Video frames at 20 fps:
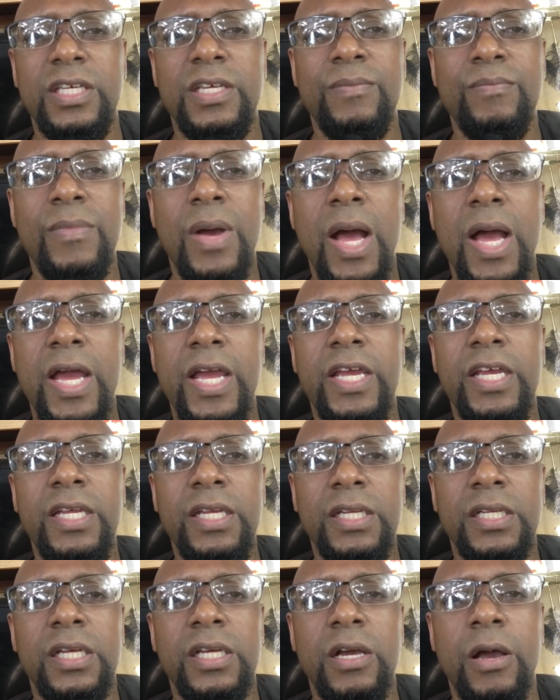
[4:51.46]
in
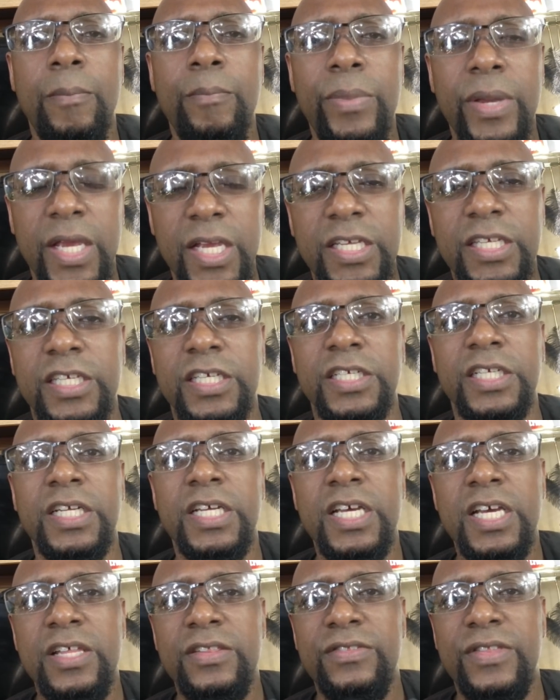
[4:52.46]
my opinion,
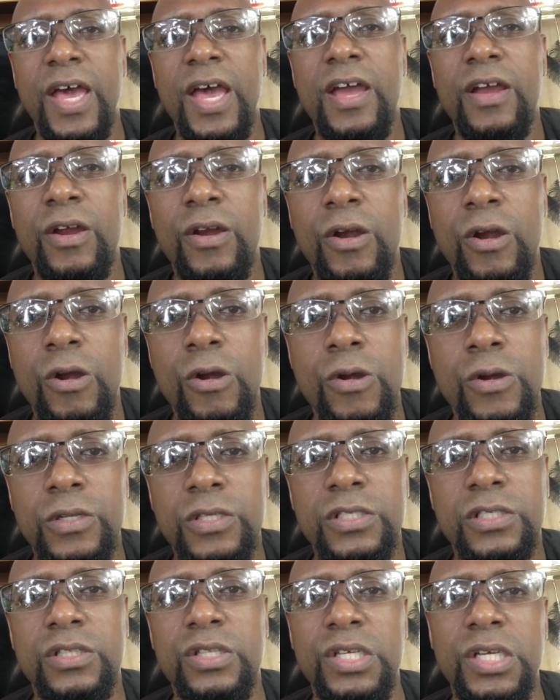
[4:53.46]
that
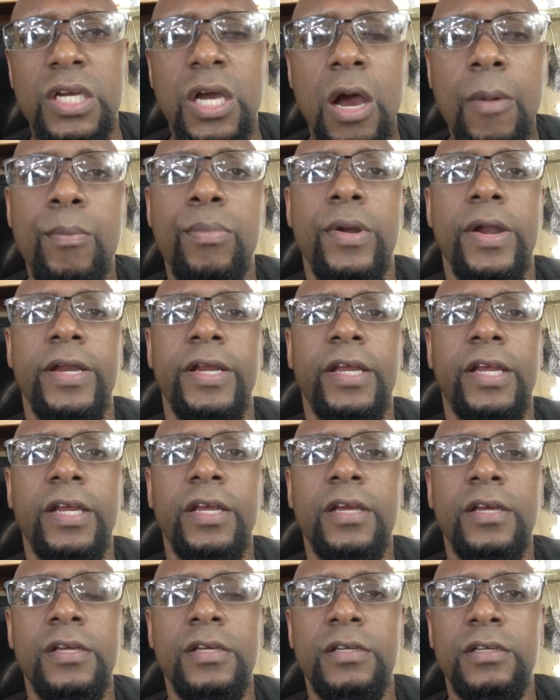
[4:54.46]
hurts the
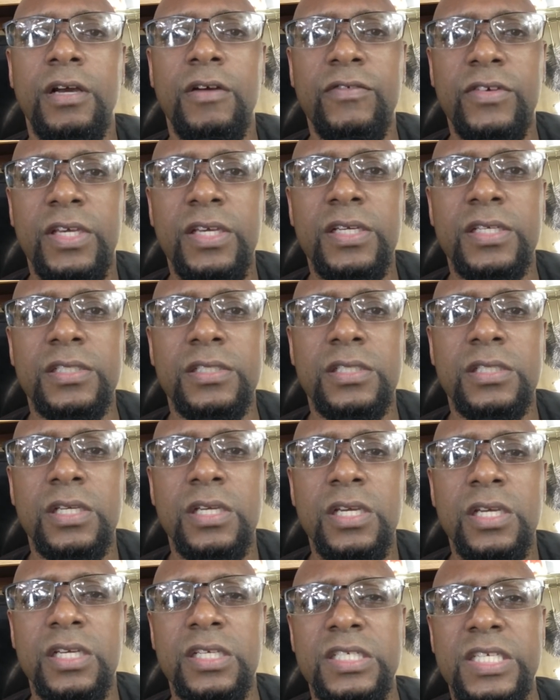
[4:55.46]
upbringing of kids
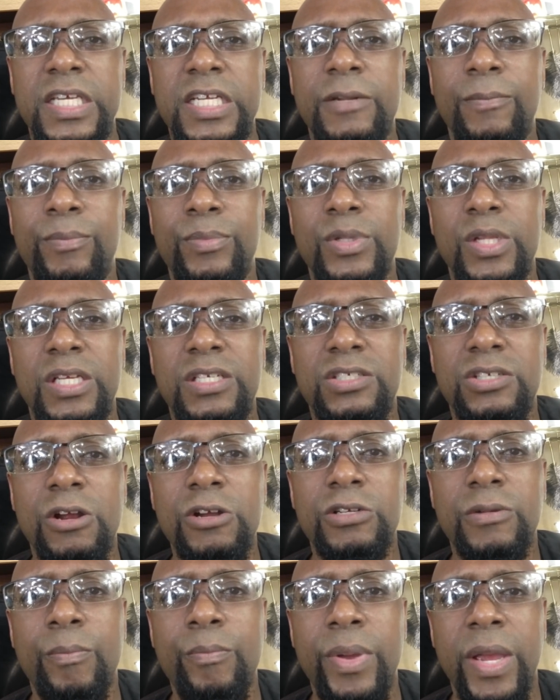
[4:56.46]
because they, de- they
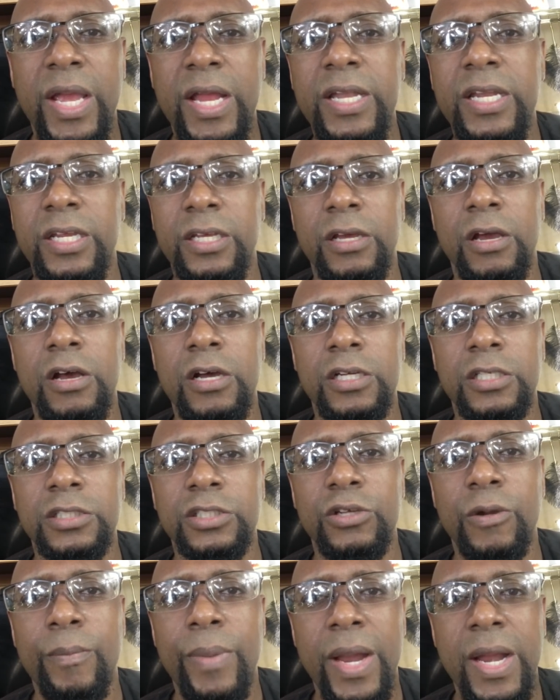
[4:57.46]
start depending
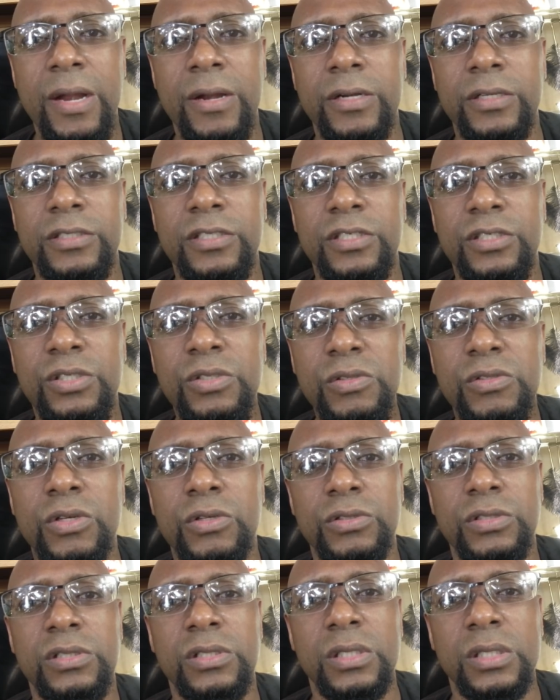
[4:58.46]
on their parent to do
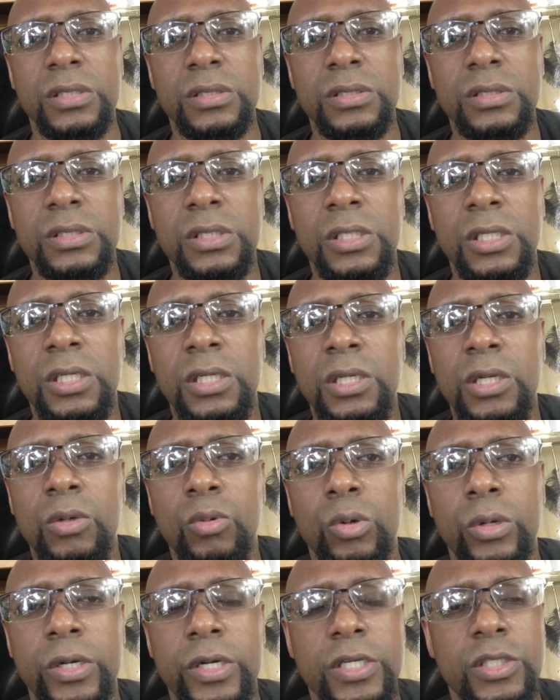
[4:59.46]
those things.
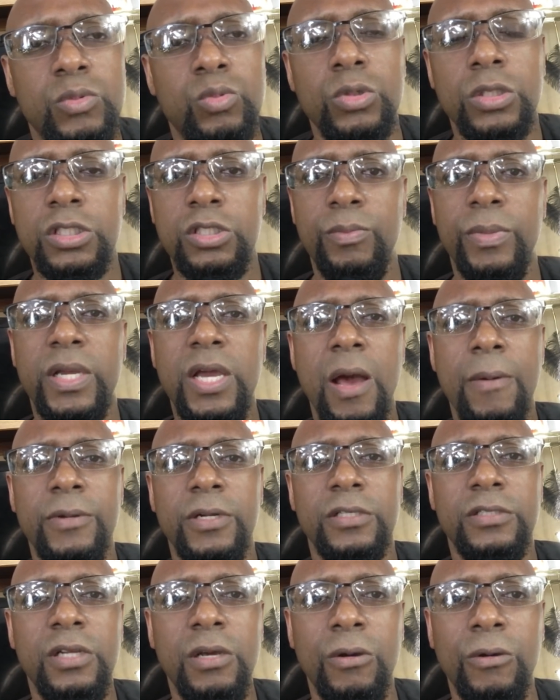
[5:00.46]
Whereas once you become
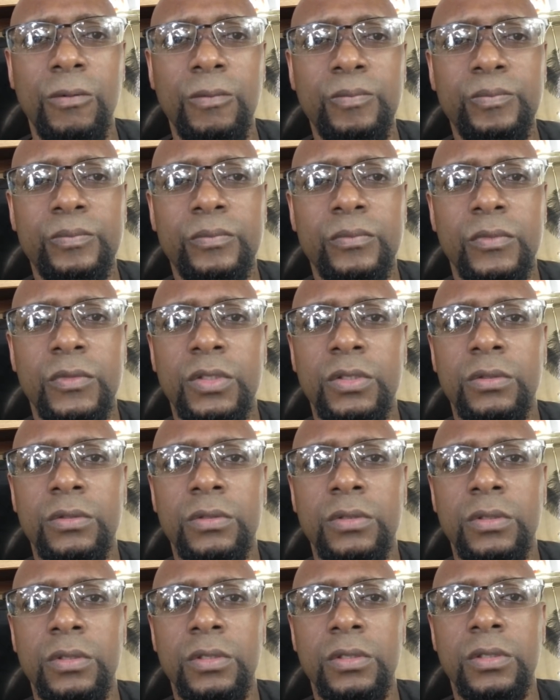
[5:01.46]
an adult,
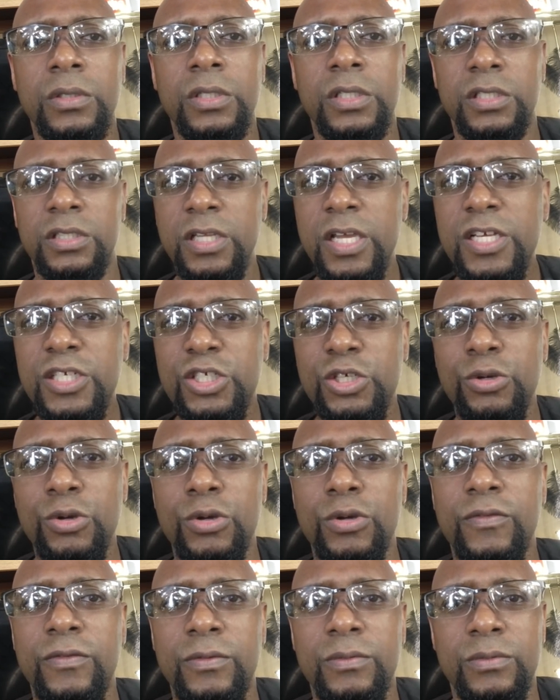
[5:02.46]
unless
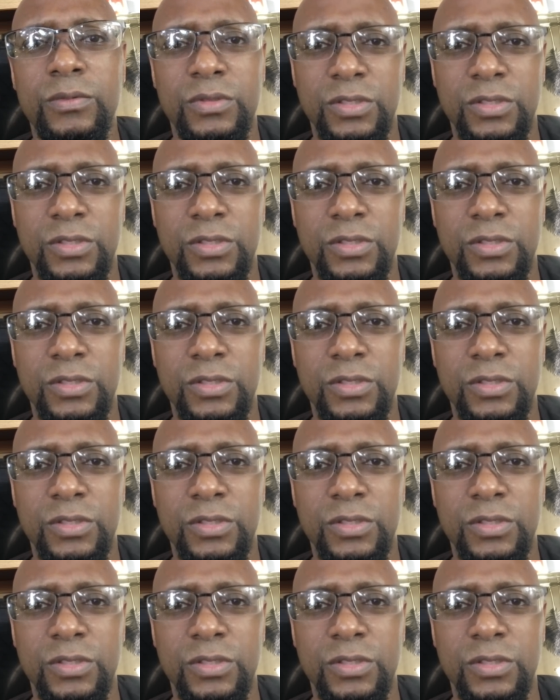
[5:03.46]
you're,